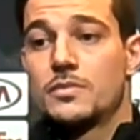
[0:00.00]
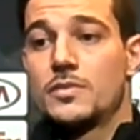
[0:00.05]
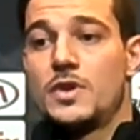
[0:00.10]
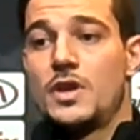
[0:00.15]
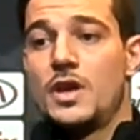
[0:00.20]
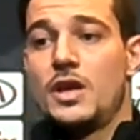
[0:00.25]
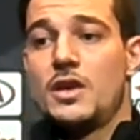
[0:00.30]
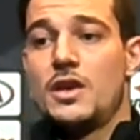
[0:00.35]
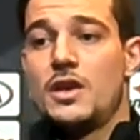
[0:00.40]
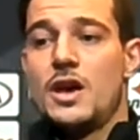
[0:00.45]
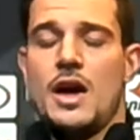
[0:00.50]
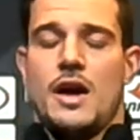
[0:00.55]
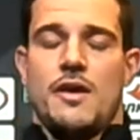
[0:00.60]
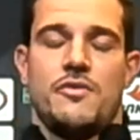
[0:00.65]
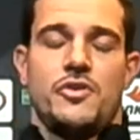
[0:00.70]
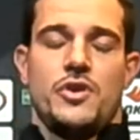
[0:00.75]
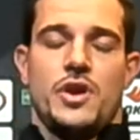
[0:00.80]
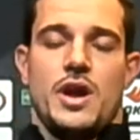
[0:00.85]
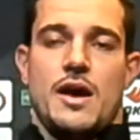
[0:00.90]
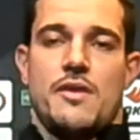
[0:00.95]
Yeah,
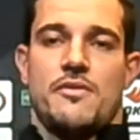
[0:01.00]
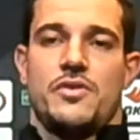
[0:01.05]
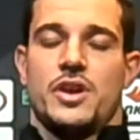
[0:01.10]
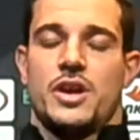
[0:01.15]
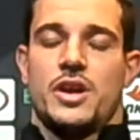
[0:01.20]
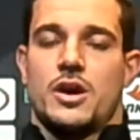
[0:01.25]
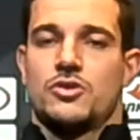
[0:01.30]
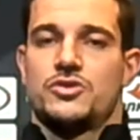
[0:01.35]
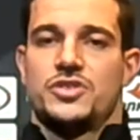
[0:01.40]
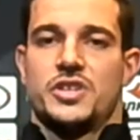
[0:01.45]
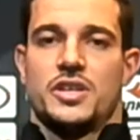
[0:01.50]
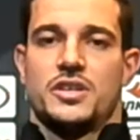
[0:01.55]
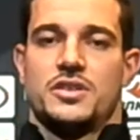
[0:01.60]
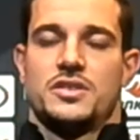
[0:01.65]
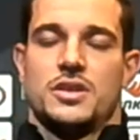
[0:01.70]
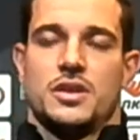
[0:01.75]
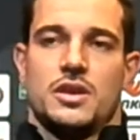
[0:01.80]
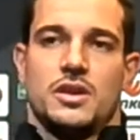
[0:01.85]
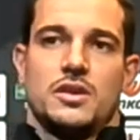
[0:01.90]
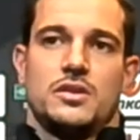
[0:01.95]
every coach has
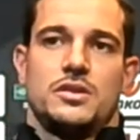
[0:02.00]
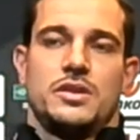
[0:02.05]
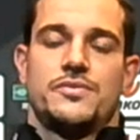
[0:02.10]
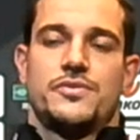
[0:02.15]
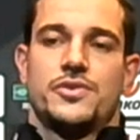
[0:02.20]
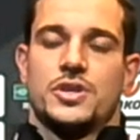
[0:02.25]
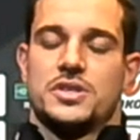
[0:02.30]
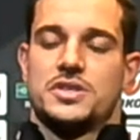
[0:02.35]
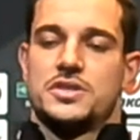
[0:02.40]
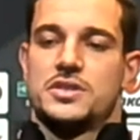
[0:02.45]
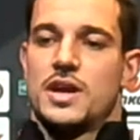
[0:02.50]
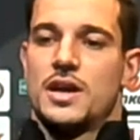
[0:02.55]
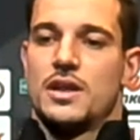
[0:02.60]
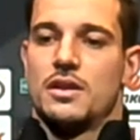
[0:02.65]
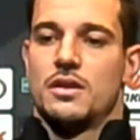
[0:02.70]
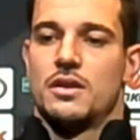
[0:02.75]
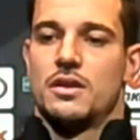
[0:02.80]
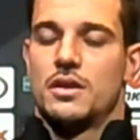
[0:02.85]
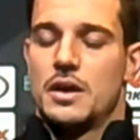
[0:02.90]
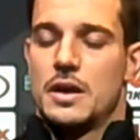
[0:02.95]
a different style.
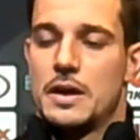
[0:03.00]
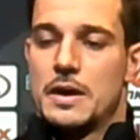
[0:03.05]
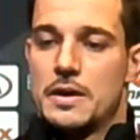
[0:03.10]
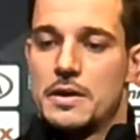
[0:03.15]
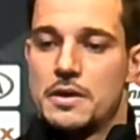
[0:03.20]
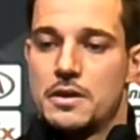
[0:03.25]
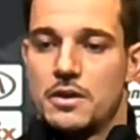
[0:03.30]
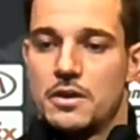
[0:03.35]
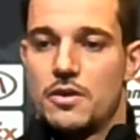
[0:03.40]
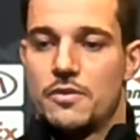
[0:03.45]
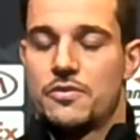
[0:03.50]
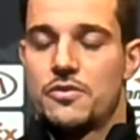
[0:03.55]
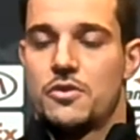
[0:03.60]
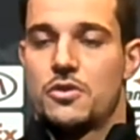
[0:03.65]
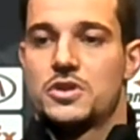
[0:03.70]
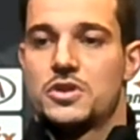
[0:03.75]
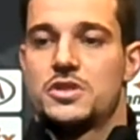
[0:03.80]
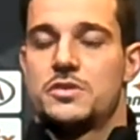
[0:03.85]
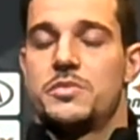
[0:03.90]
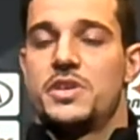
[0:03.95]
Of
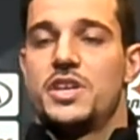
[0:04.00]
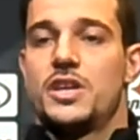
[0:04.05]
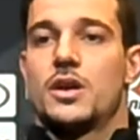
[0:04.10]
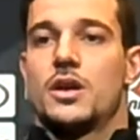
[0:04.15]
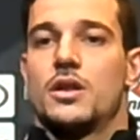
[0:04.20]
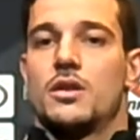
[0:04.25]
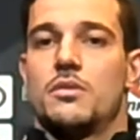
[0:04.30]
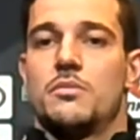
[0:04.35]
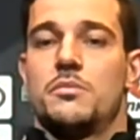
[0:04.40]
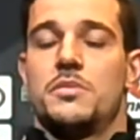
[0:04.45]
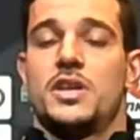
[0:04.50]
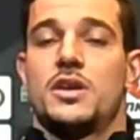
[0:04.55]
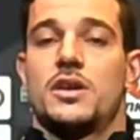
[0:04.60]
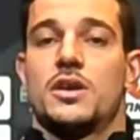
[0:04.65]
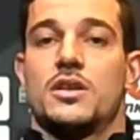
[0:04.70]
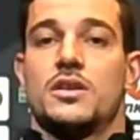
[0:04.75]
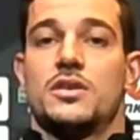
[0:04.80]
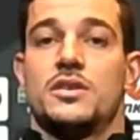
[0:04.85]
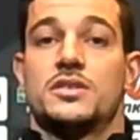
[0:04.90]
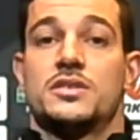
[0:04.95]
course, Mikel
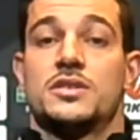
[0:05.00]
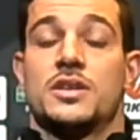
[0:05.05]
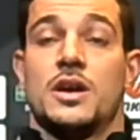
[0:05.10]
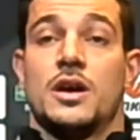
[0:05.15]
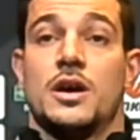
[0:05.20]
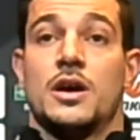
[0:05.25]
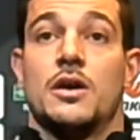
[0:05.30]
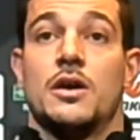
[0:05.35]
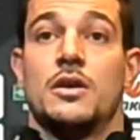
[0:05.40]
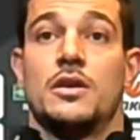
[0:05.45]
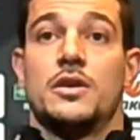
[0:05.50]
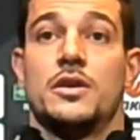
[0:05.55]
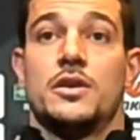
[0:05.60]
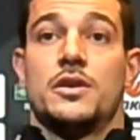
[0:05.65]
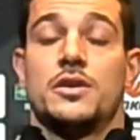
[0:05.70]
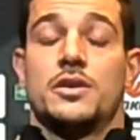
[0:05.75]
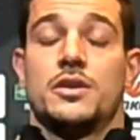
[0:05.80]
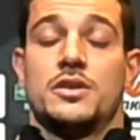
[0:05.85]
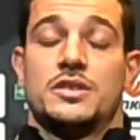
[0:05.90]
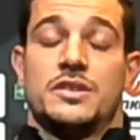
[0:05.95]
is a
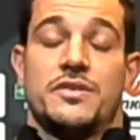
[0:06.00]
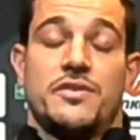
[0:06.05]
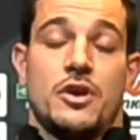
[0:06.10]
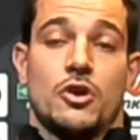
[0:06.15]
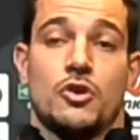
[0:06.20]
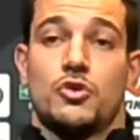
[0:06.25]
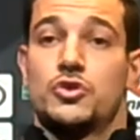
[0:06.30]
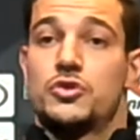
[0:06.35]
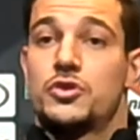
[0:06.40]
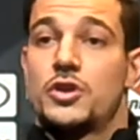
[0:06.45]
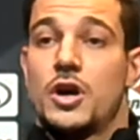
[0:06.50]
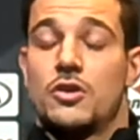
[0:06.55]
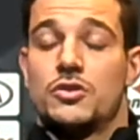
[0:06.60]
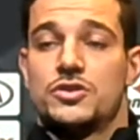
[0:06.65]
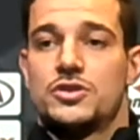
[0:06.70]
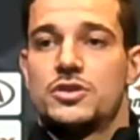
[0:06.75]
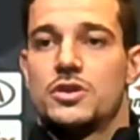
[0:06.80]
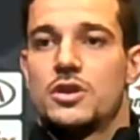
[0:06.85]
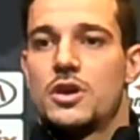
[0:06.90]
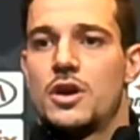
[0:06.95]
very good coach.